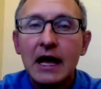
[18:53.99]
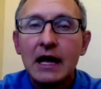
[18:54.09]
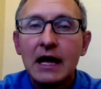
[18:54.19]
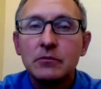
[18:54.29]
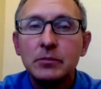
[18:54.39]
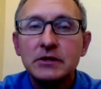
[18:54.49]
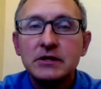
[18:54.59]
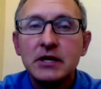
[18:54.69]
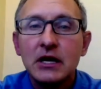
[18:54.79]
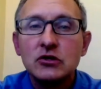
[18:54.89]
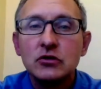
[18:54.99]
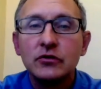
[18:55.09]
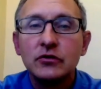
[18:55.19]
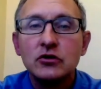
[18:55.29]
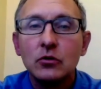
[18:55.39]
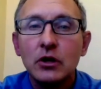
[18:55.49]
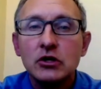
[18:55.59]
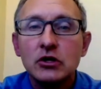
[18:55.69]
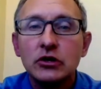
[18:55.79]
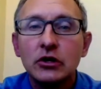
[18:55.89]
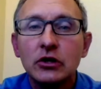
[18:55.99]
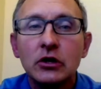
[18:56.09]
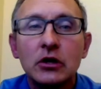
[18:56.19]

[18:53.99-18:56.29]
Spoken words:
that potential situation.